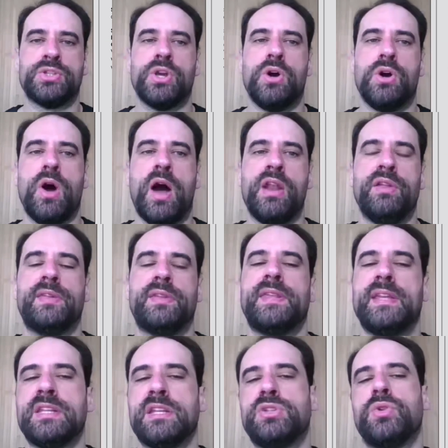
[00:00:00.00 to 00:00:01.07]
So another
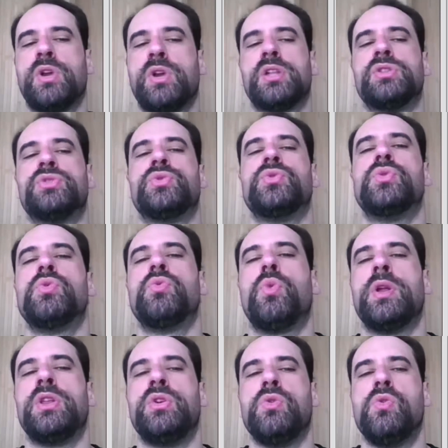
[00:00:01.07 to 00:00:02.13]
thing that you can do
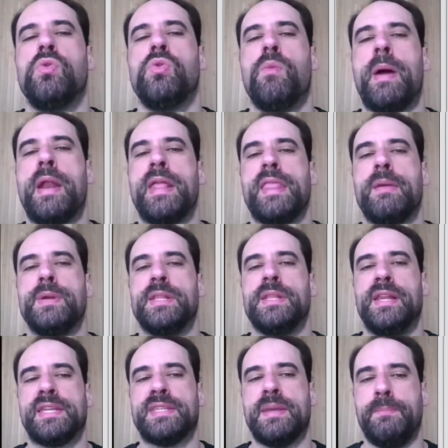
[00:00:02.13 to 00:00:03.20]
when you man in the
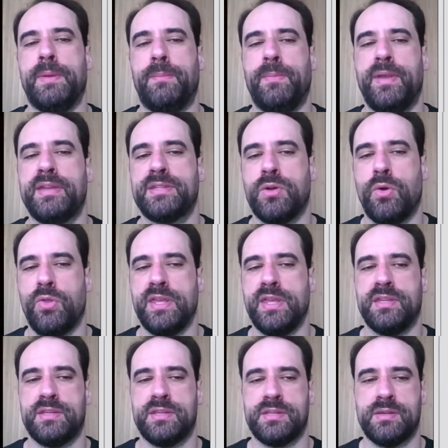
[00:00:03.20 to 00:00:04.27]
middle XMPP, so
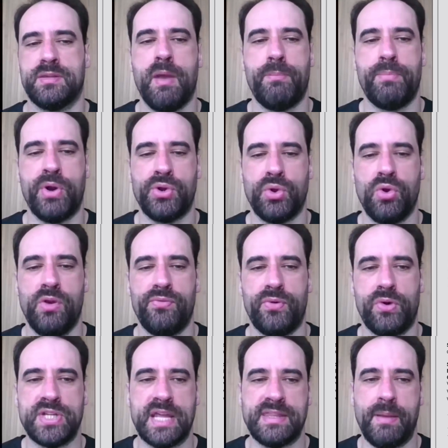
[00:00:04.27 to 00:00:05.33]
this protocol
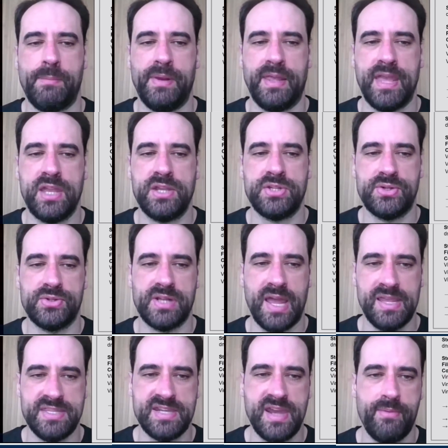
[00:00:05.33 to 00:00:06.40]
for chat applications
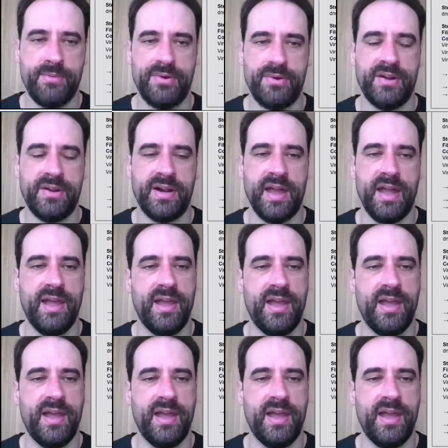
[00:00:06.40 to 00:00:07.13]
like Jabber,